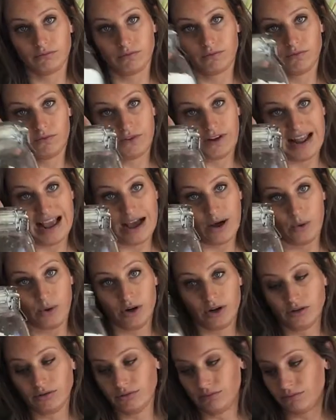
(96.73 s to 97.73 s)

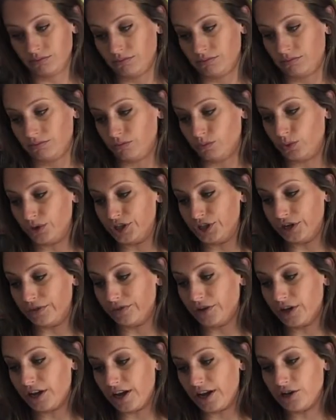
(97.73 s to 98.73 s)
flour, whichever
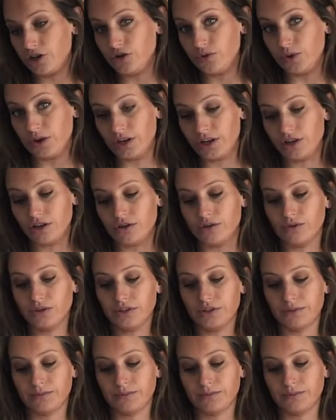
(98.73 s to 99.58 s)
kind you want to use,